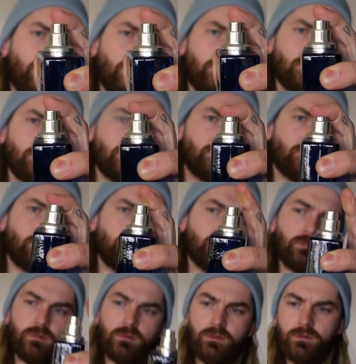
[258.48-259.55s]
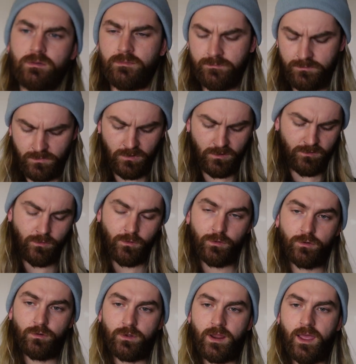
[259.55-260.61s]
this. Just no
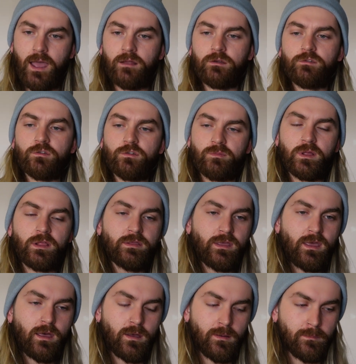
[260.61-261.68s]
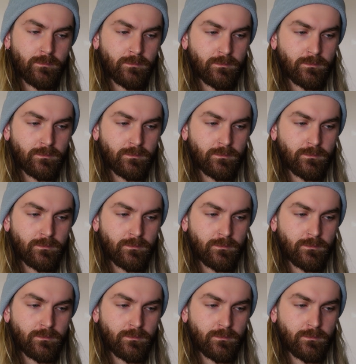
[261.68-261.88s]
good. How does it smell in the air?